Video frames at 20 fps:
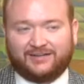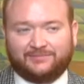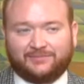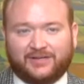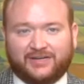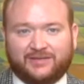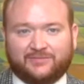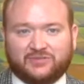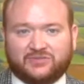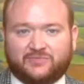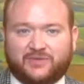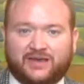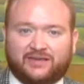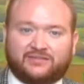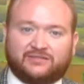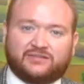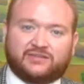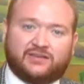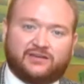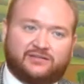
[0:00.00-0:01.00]
My name is
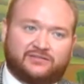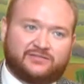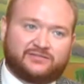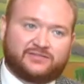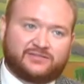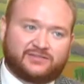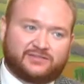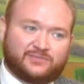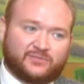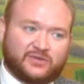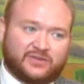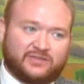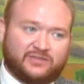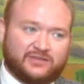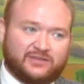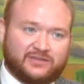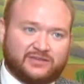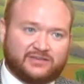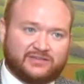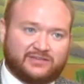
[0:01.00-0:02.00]
Mathew Sanders. I'm with
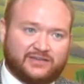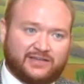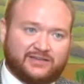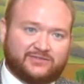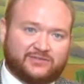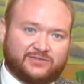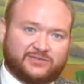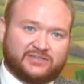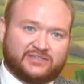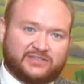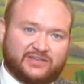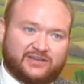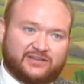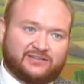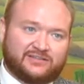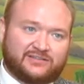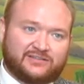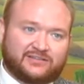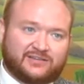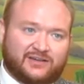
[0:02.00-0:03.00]
the State of
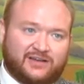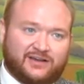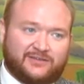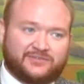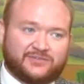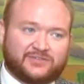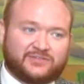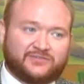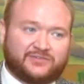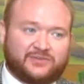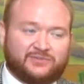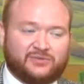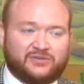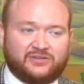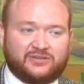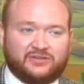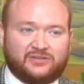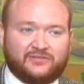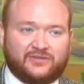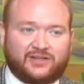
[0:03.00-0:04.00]
Louisiana's Office of
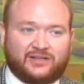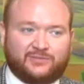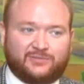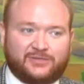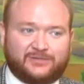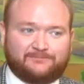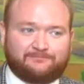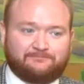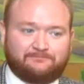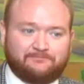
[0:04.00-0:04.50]
Community Development.